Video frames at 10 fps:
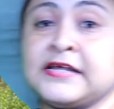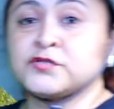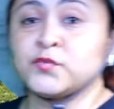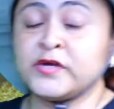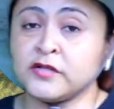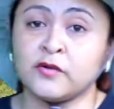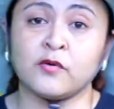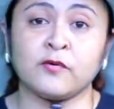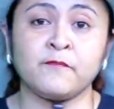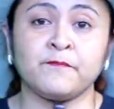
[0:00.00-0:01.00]
as we
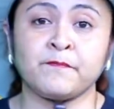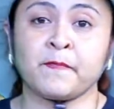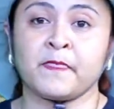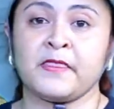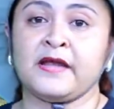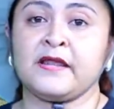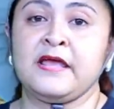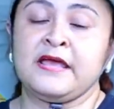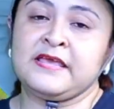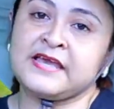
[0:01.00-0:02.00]
know that,
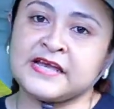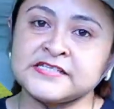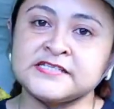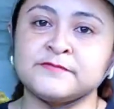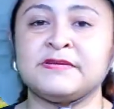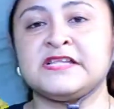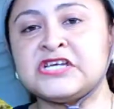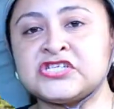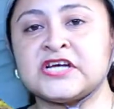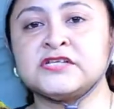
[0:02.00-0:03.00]
yes,
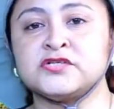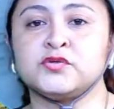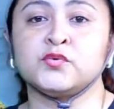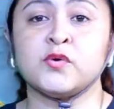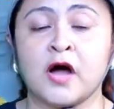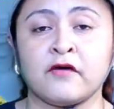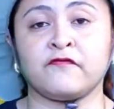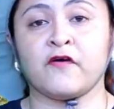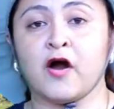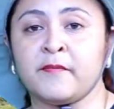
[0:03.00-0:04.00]
Belizeans do have
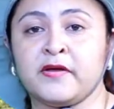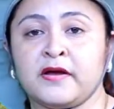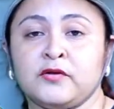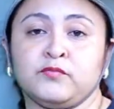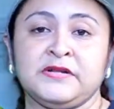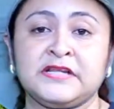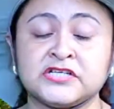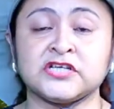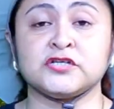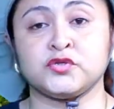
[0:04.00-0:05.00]
farming and
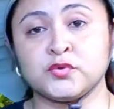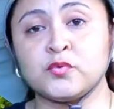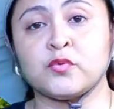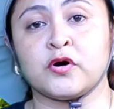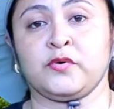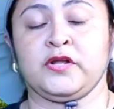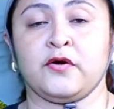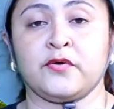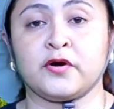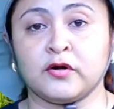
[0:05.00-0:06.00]
Belizeans do work with
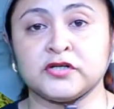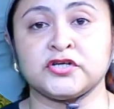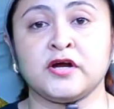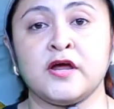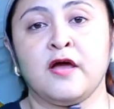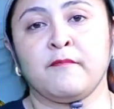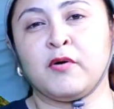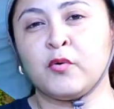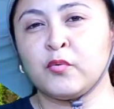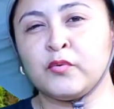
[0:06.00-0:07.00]
agriculture,
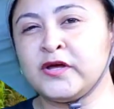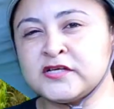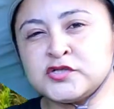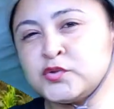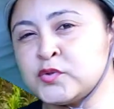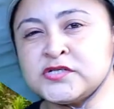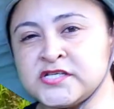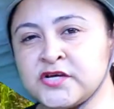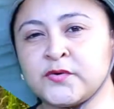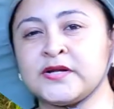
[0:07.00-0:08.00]
but it is no
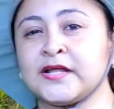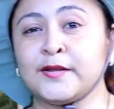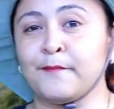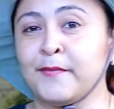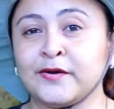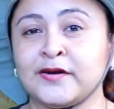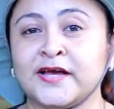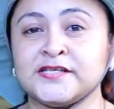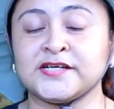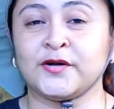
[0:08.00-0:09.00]
secret that the
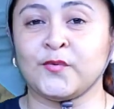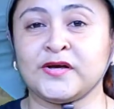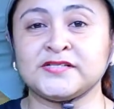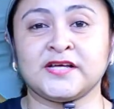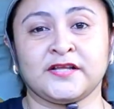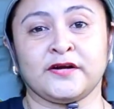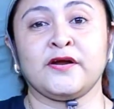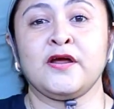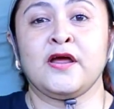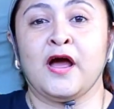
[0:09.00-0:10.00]
Mennonites are the ones
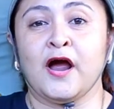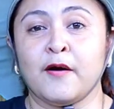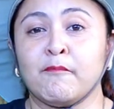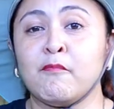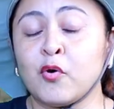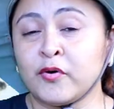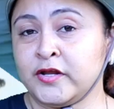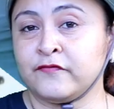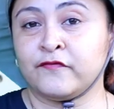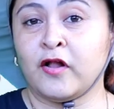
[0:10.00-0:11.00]
that are more
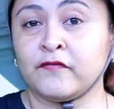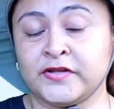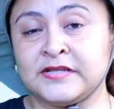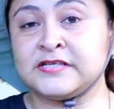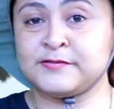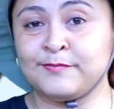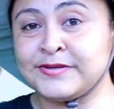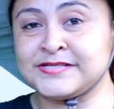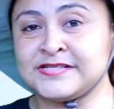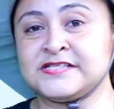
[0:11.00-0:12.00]
involved in this
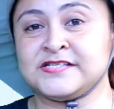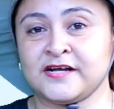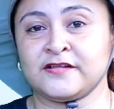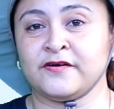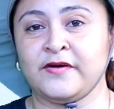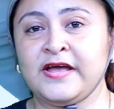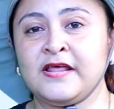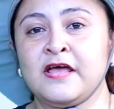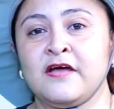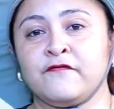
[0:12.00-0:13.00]
business sector, right?
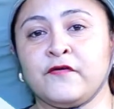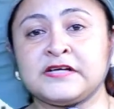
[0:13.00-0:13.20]
For